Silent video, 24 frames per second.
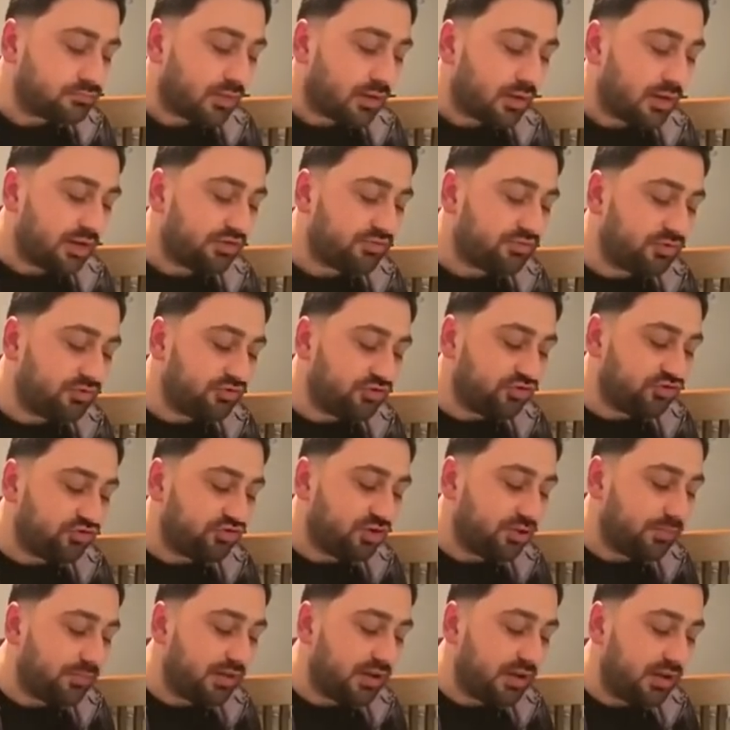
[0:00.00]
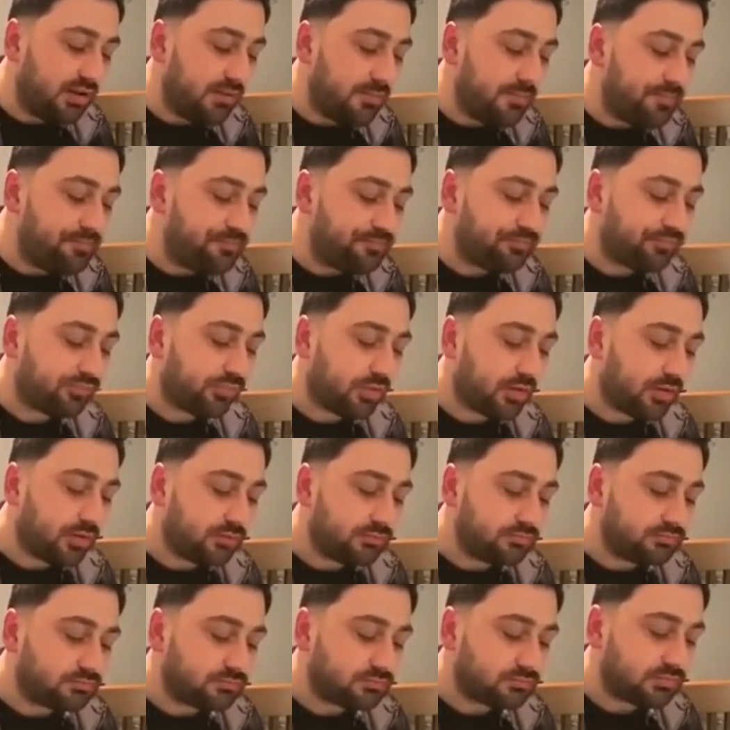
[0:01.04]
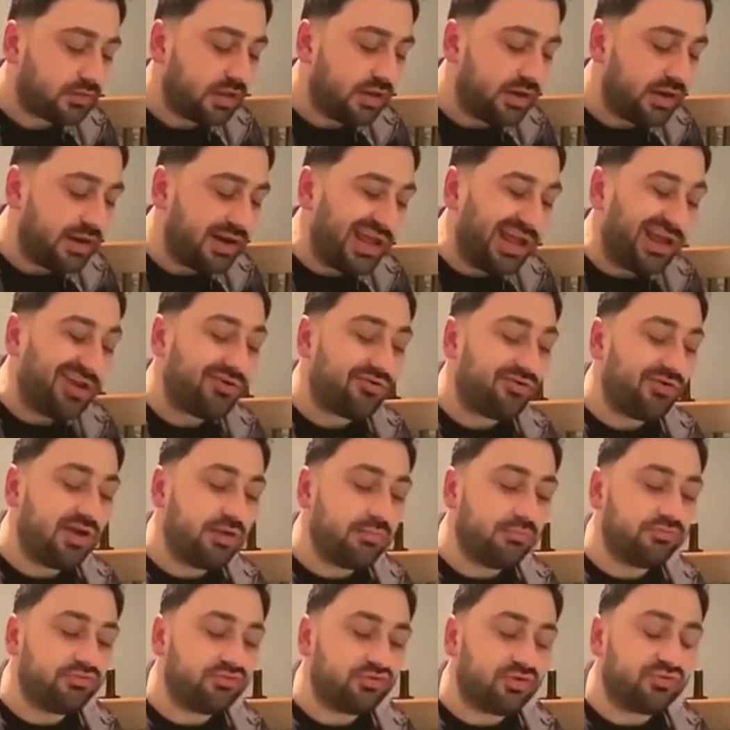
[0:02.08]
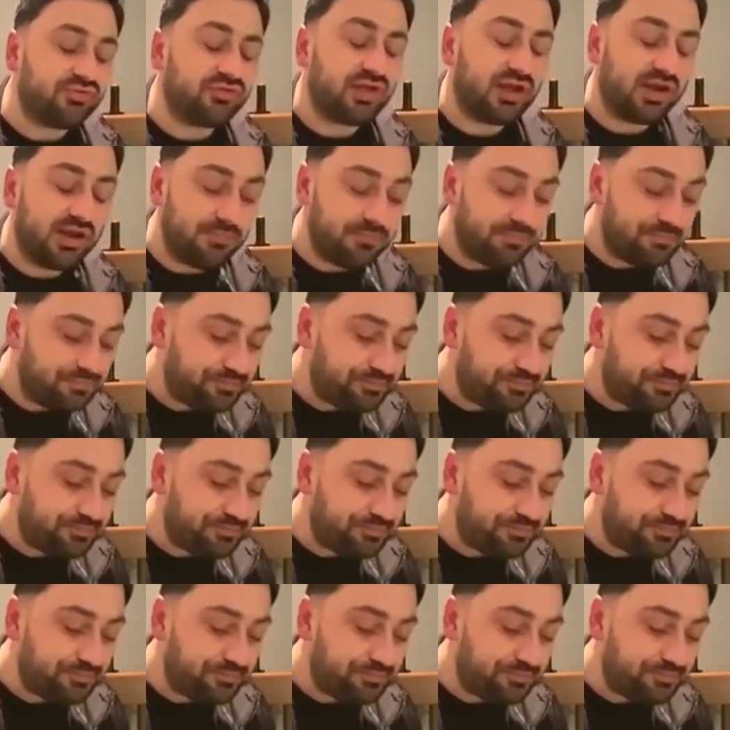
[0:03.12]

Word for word: This would usually be eaten in the nether realms of time,